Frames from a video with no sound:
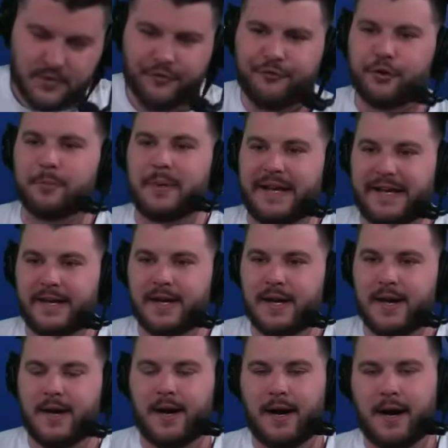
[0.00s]
For me,
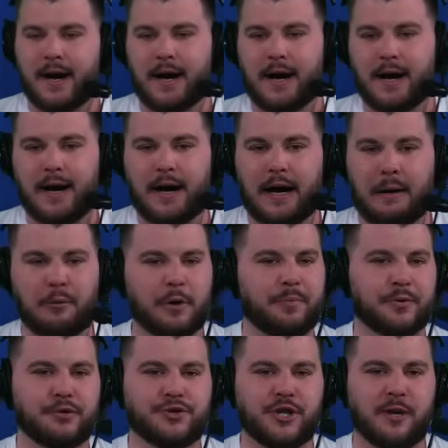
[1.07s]
I want a
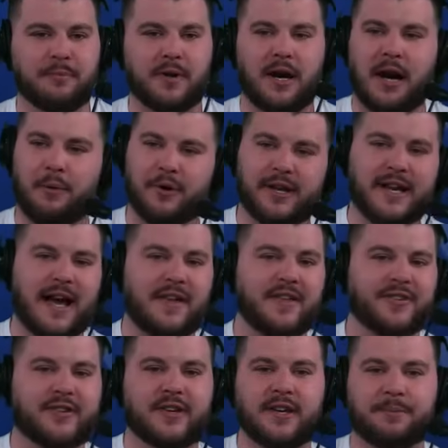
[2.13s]
blue chip. I want a guy
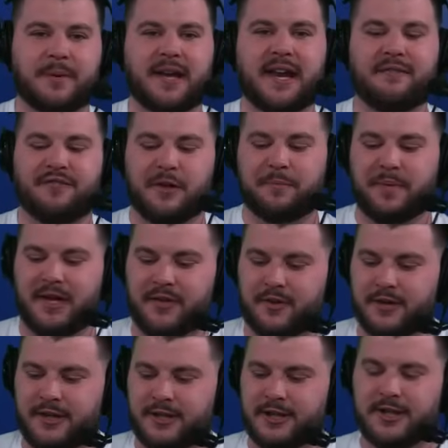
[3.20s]
that could be an MVP of the
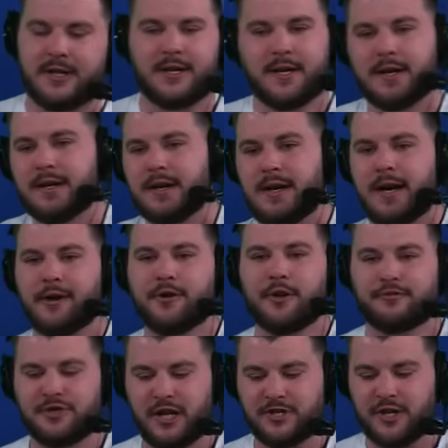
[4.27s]
league. I don't know
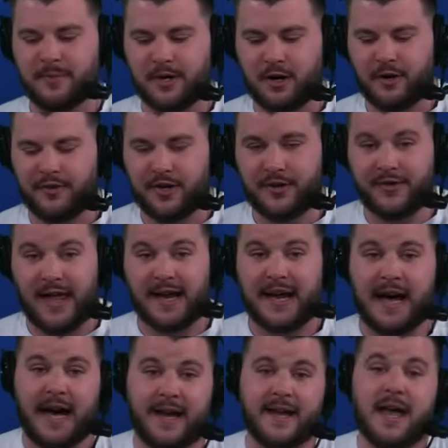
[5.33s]
if J.J. McCarthy is that
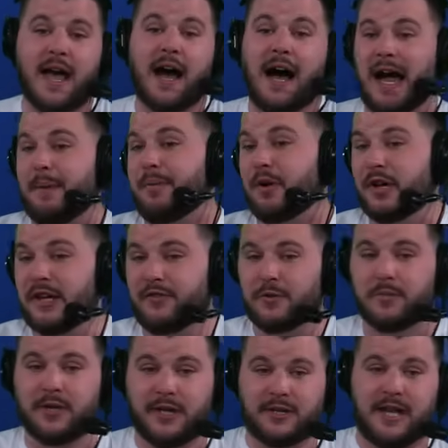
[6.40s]
guy. I believe in
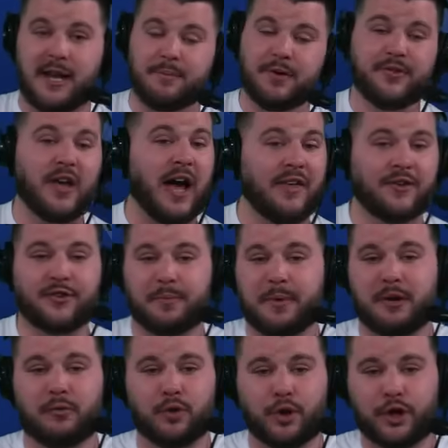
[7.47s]
Malik Nabers. I think he's going to be
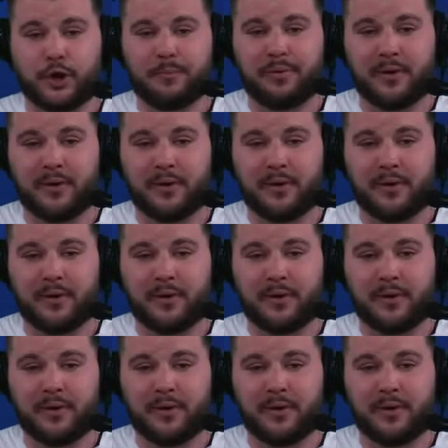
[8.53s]
a really good